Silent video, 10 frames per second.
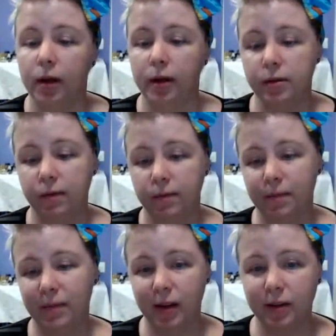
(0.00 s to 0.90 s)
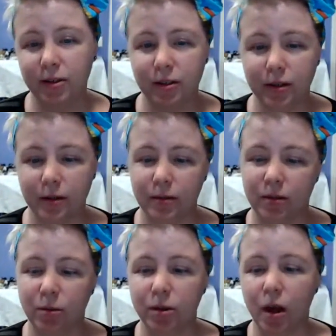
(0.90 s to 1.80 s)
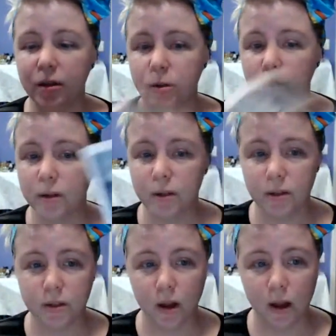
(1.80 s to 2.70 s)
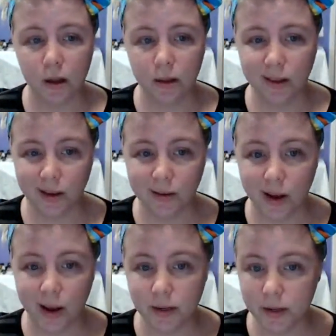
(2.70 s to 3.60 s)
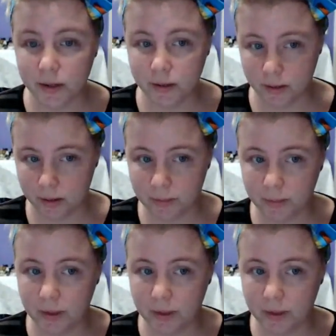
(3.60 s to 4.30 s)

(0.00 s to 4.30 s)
It's all swords. This is all like ideas.